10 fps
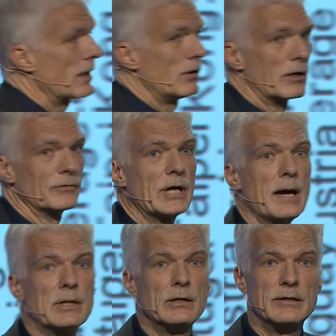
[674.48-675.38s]
a lot of
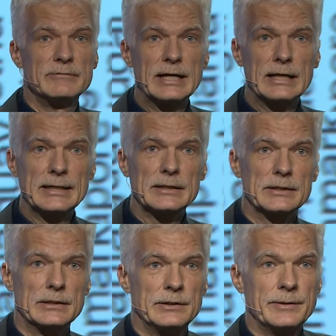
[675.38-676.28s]
time and learn very little.
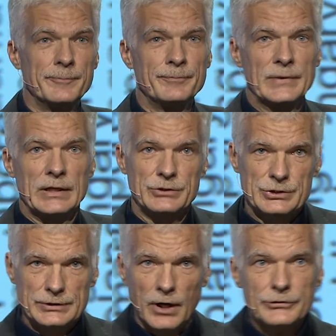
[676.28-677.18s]
No? So
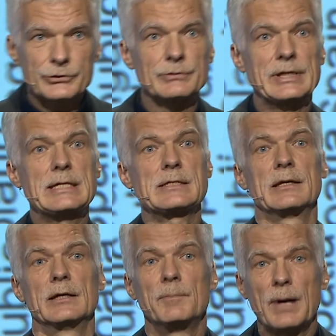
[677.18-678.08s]
it's not so easy
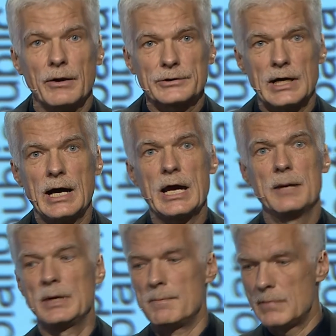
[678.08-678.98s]
about
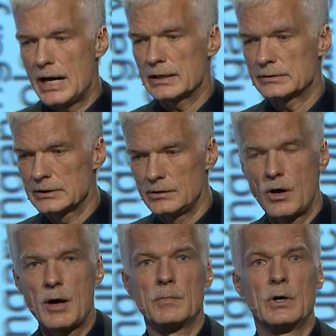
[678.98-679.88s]
time and money. It's a
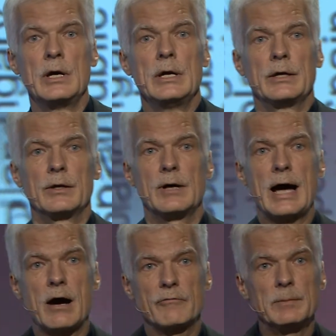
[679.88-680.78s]
lot more,
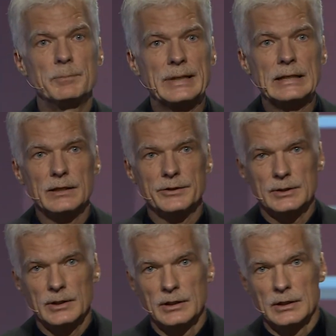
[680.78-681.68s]
how we build
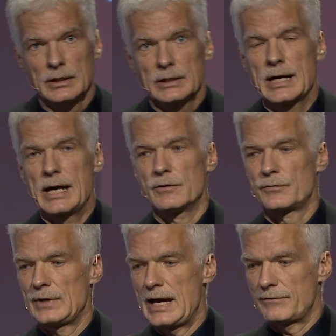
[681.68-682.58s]
the kind of
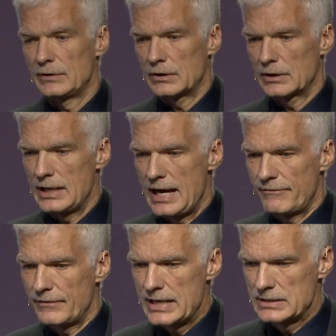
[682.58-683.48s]
lifelong,
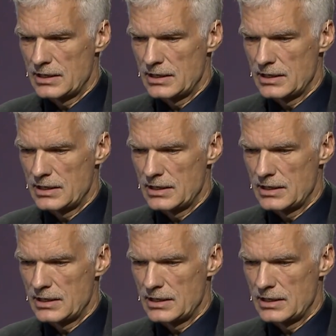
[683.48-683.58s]
life-wide